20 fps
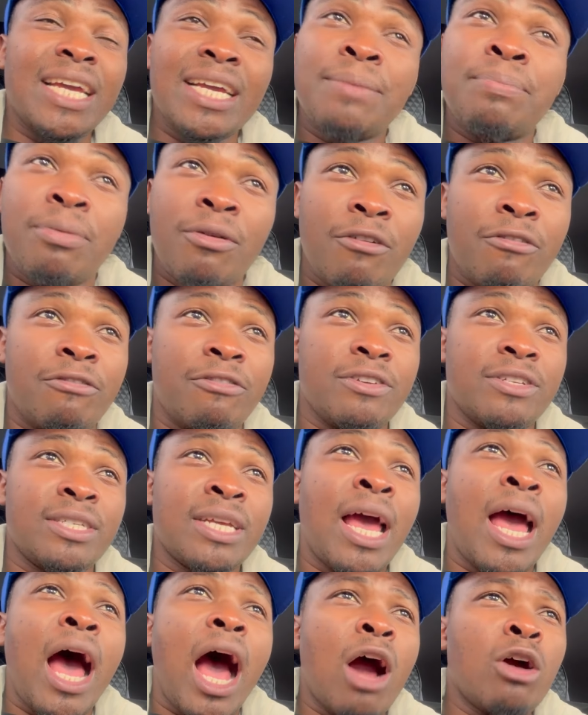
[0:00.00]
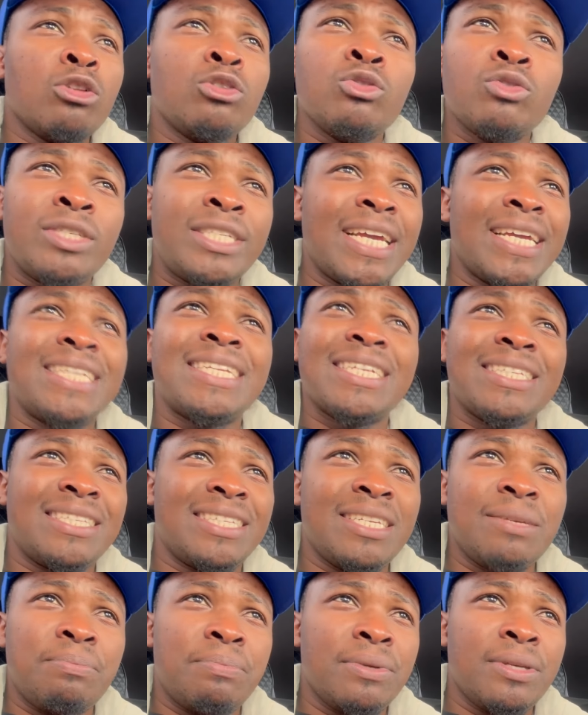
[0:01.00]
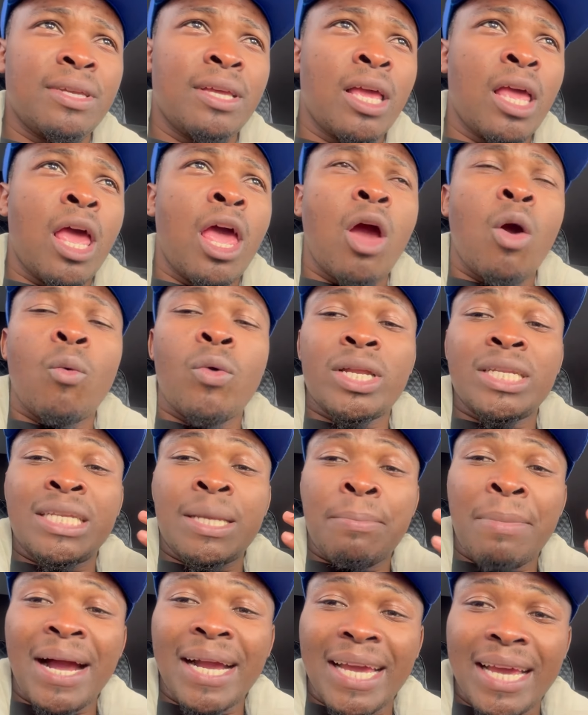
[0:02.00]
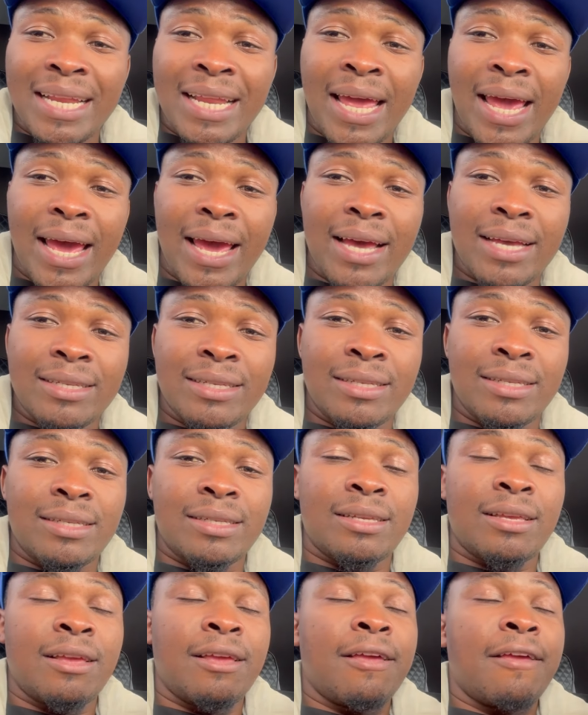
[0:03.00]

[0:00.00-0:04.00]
profit? How do you take the TP when the market has